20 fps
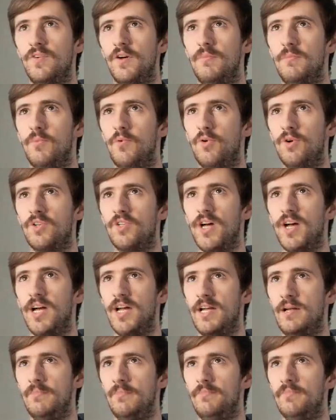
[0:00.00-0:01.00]
and more
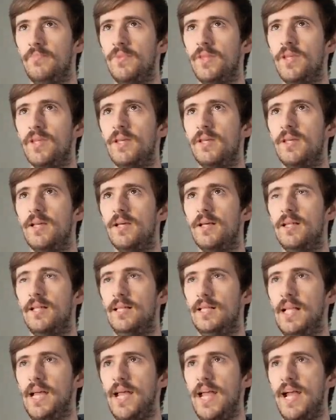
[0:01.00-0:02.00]
time
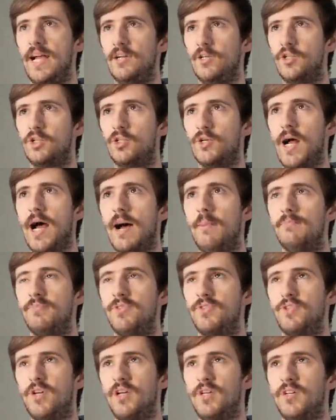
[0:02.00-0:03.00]
laying
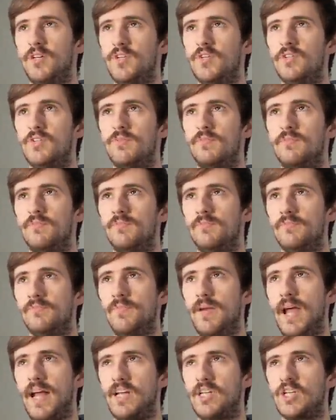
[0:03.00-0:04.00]
traps and
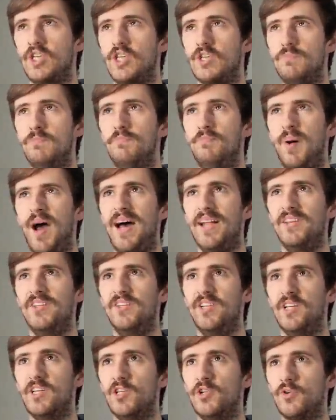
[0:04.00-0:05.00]

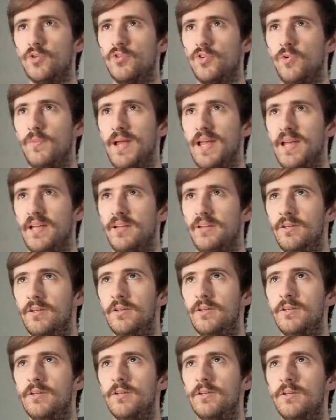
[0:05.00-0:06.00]
expanding your domain.
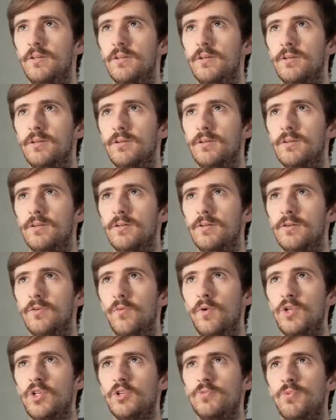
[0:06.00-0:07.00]
Which is